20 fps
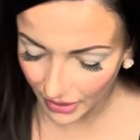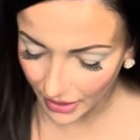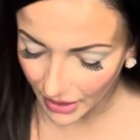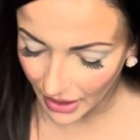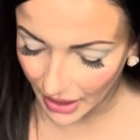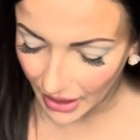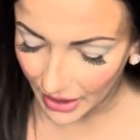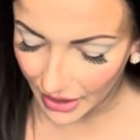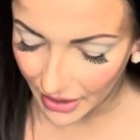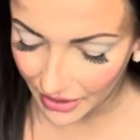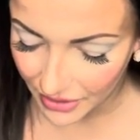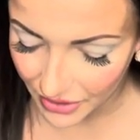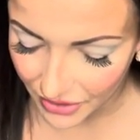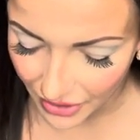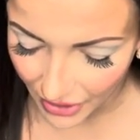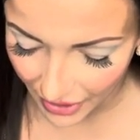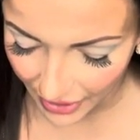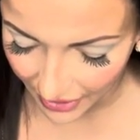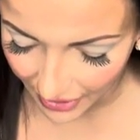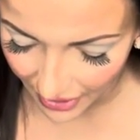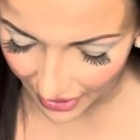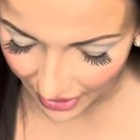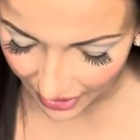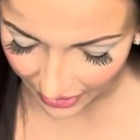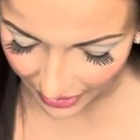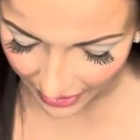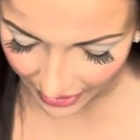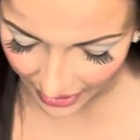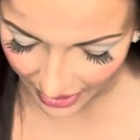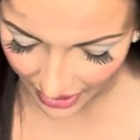a dark
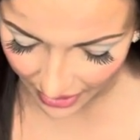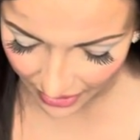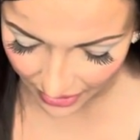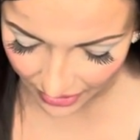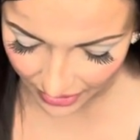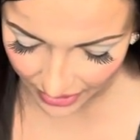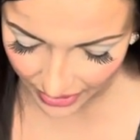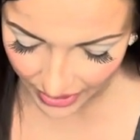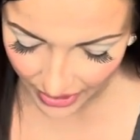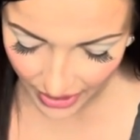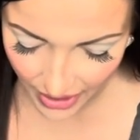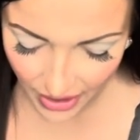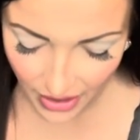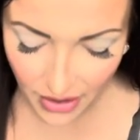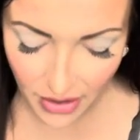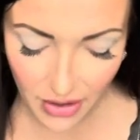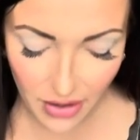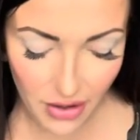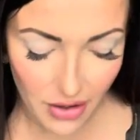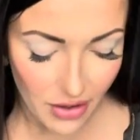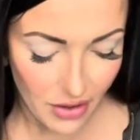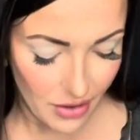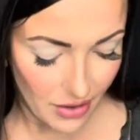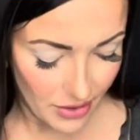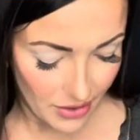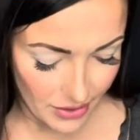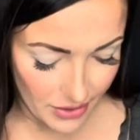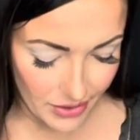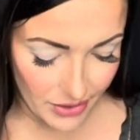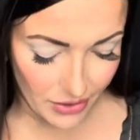color now.
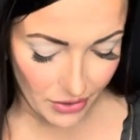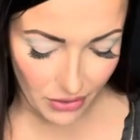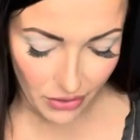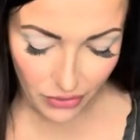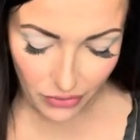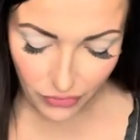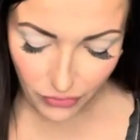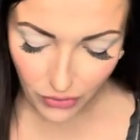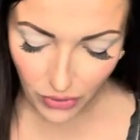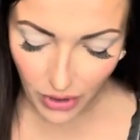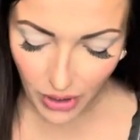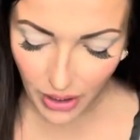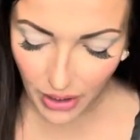So for a